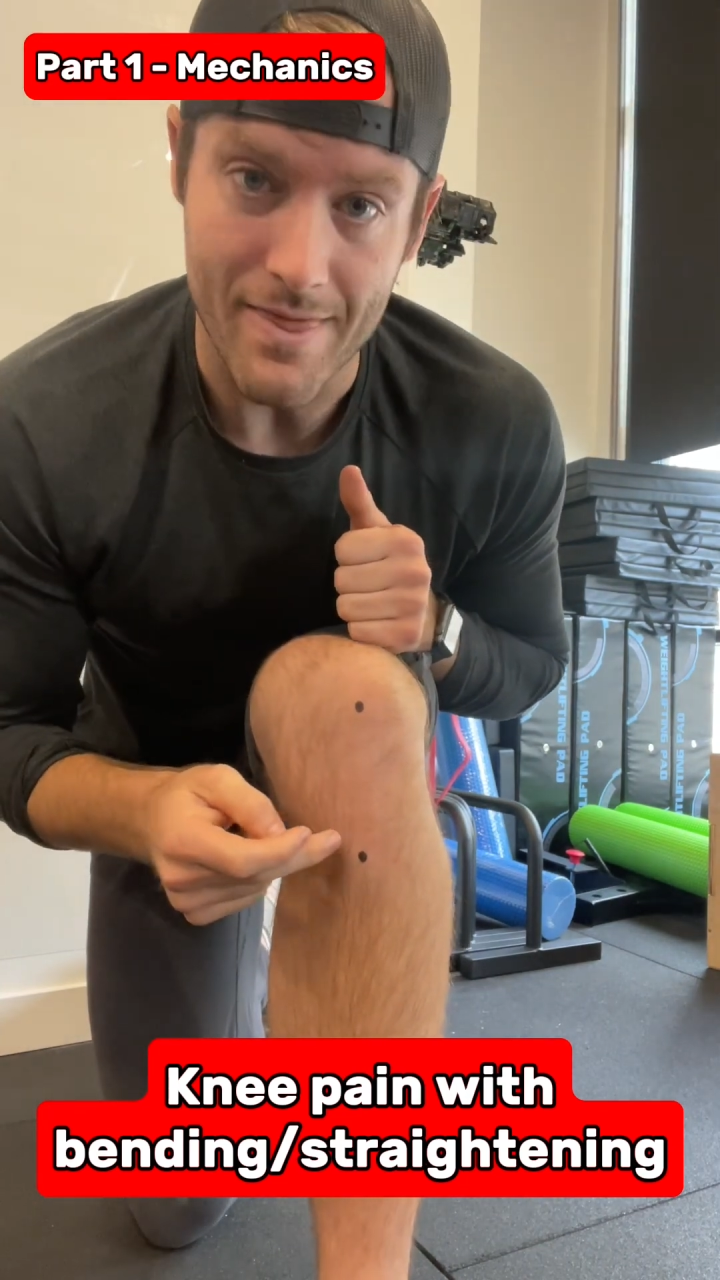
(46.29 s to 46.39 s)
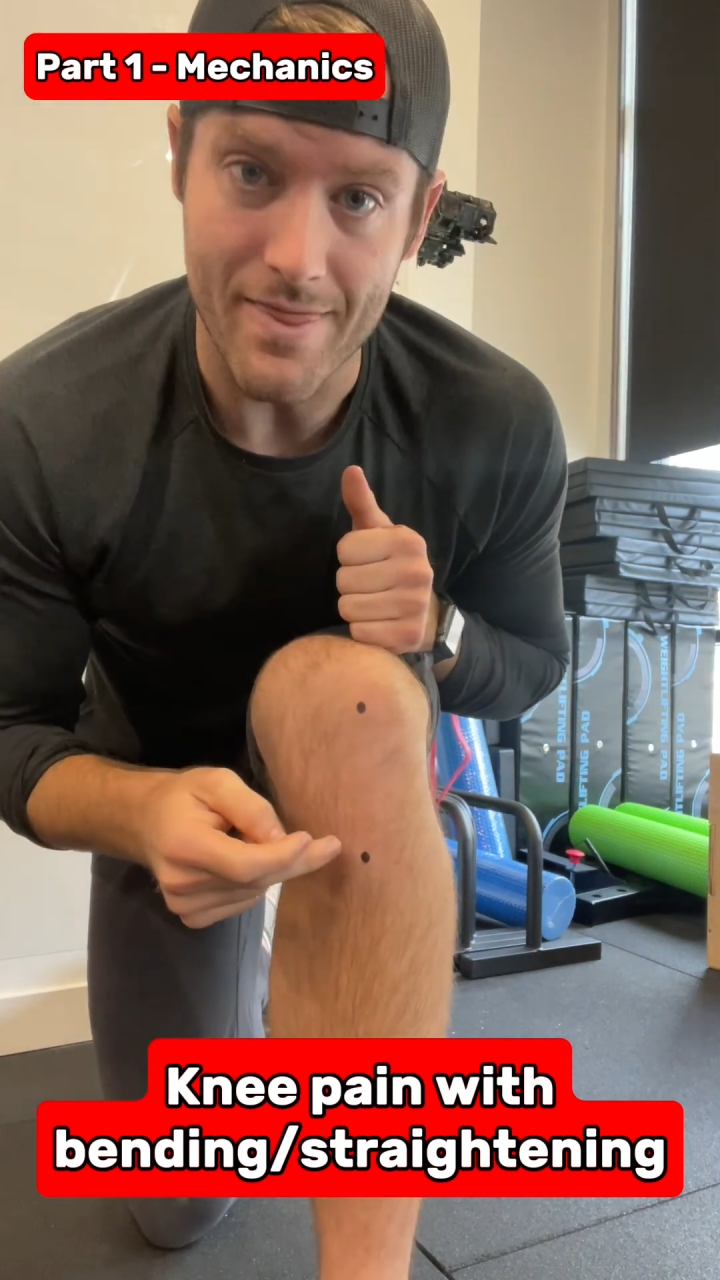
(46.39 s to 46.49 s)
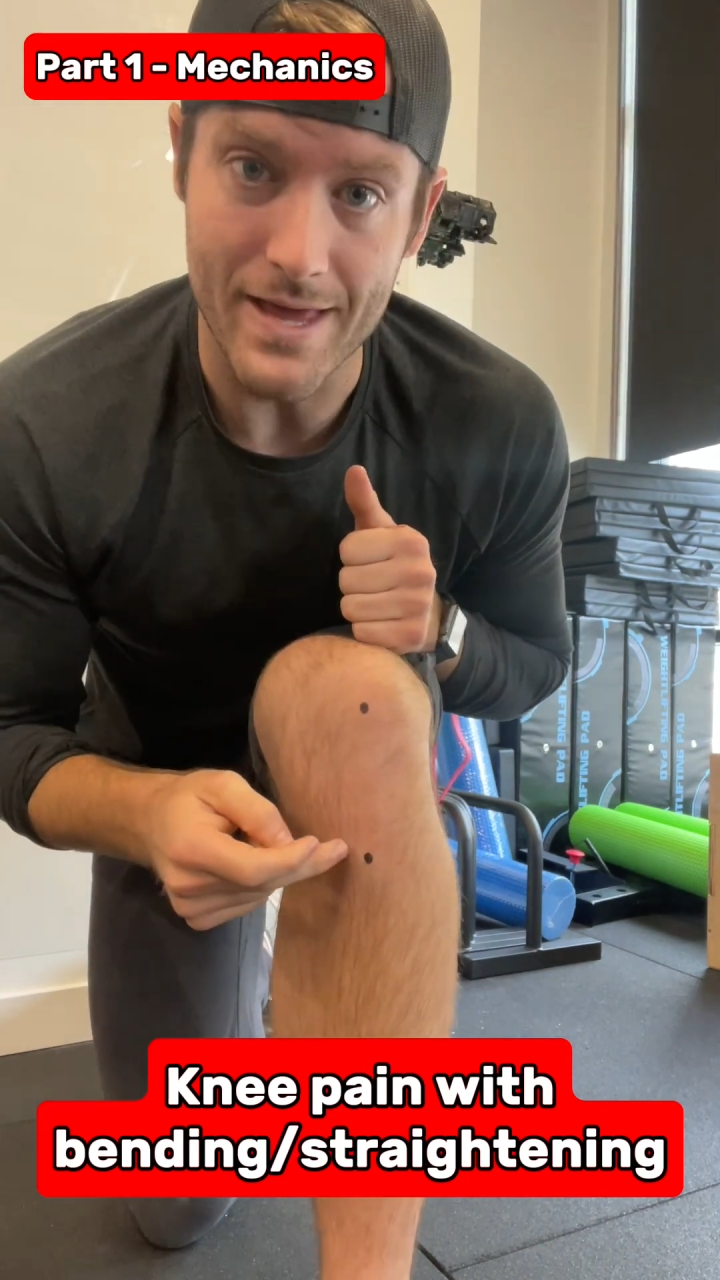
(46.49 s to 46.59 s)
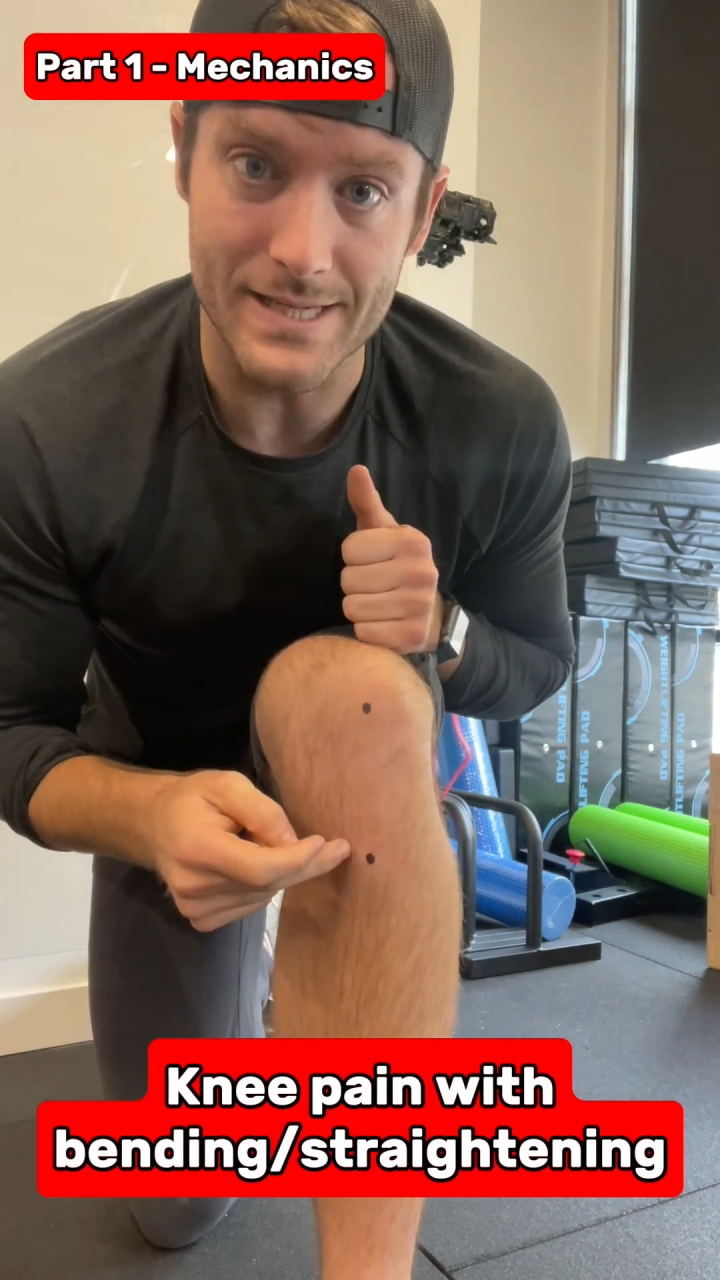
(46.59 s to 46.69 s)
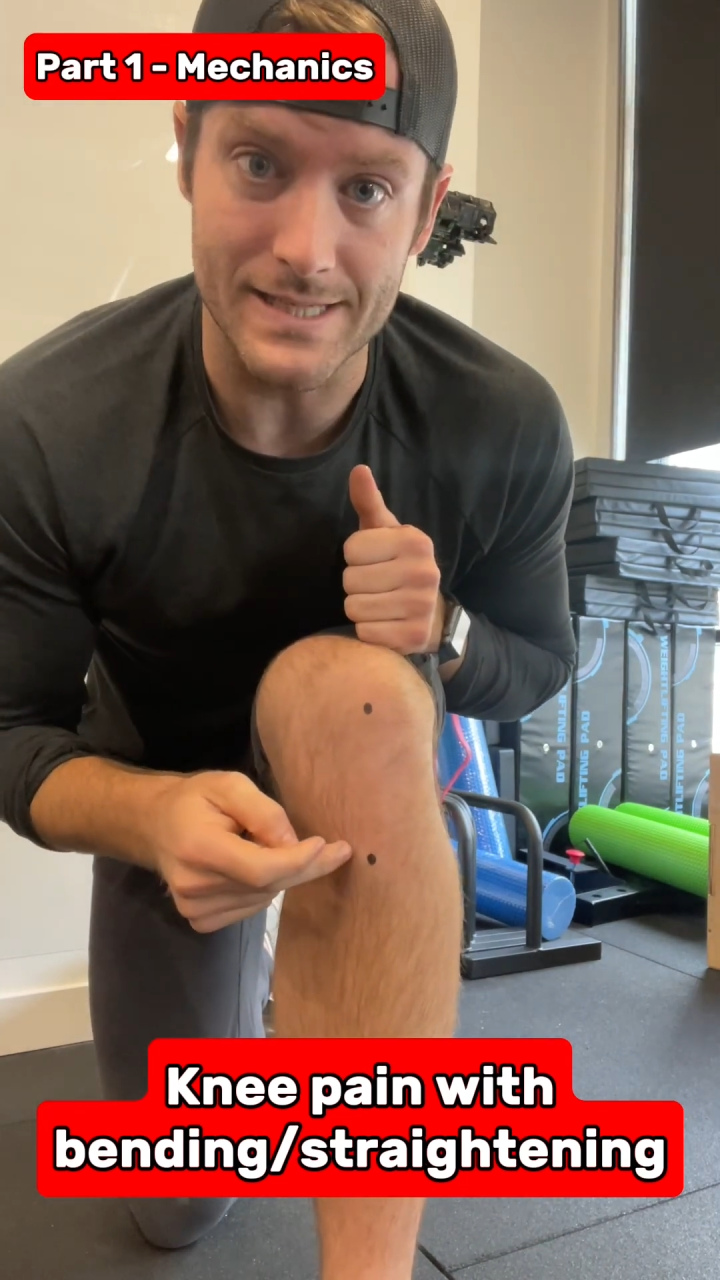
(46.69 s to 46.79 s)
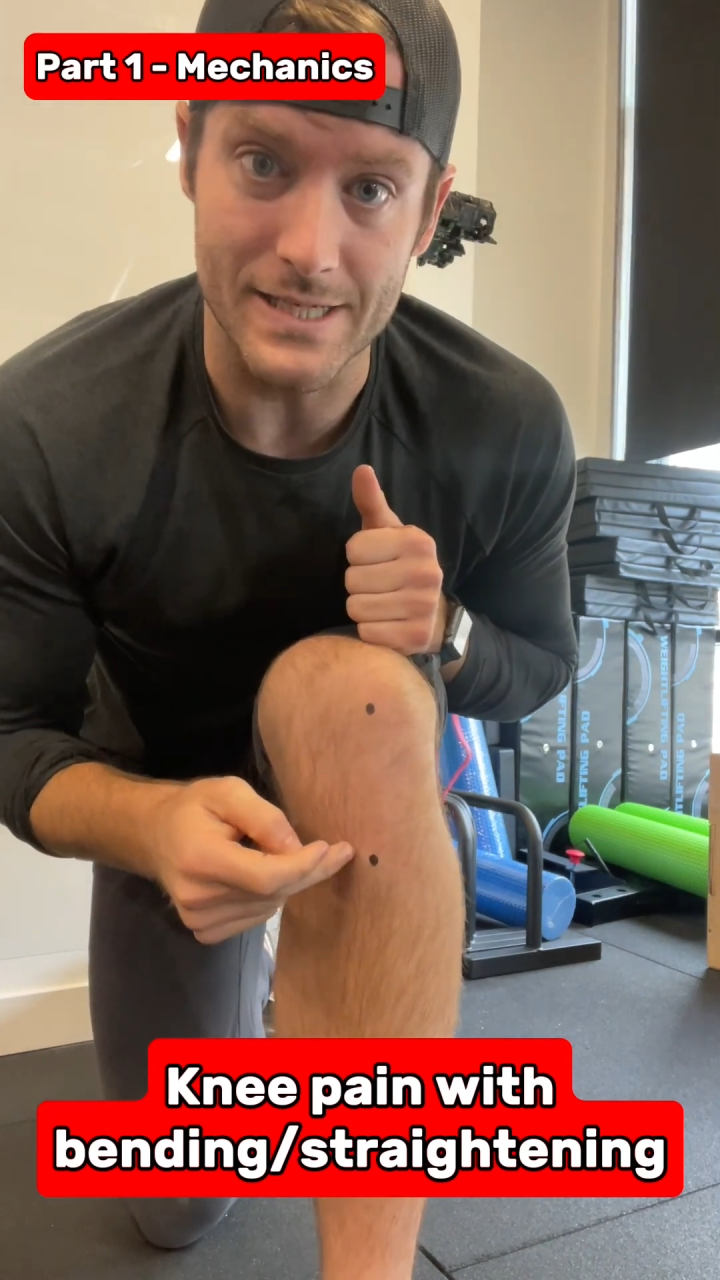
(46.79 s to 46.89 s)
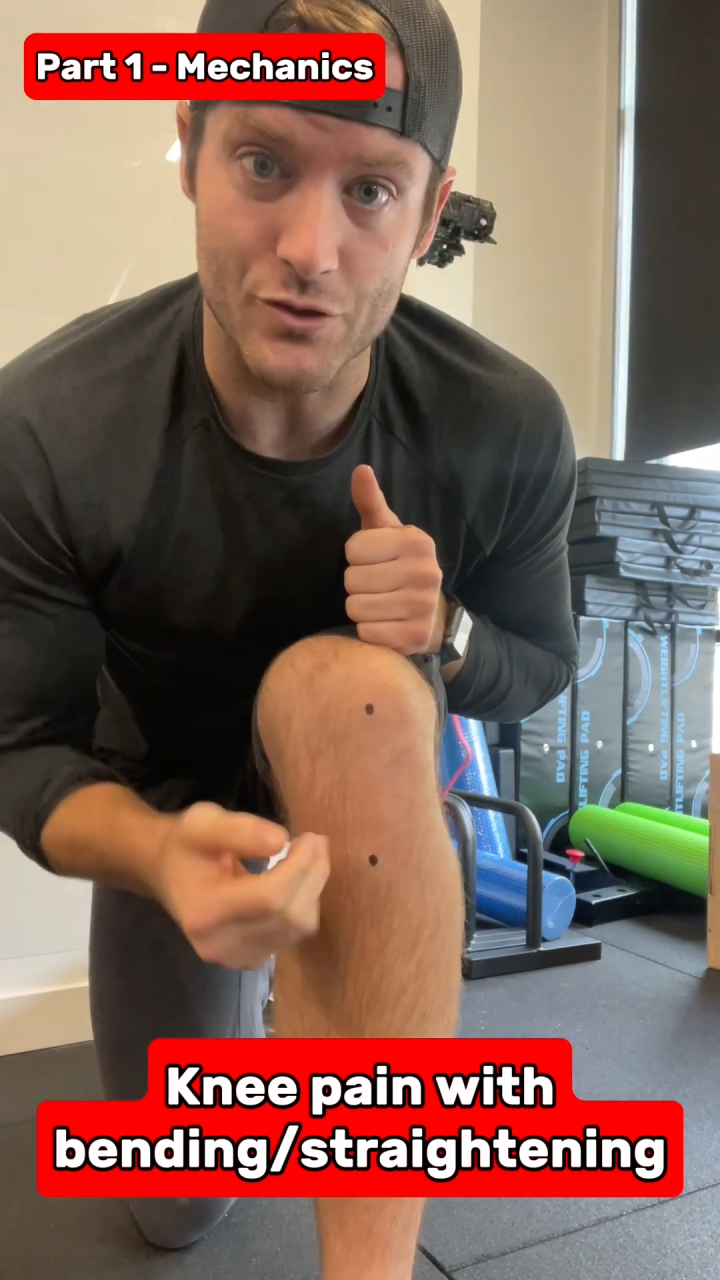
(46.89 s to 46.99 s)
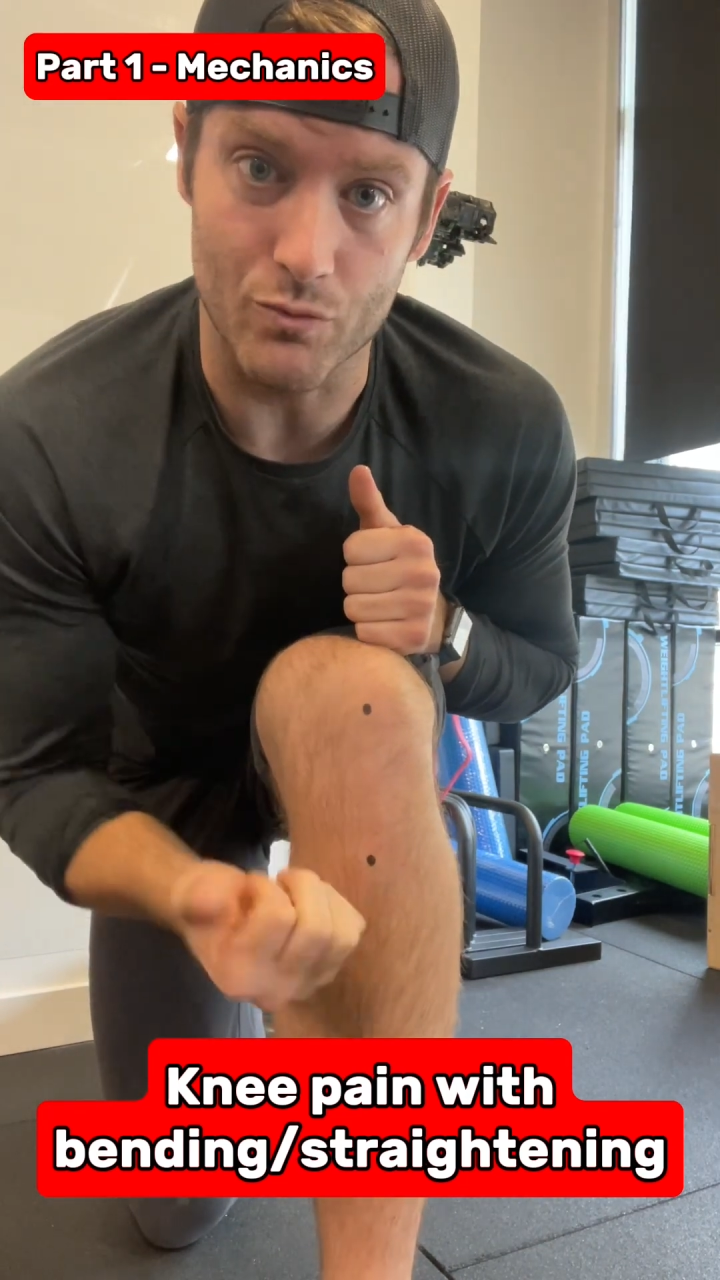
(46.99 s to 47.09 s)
this needs to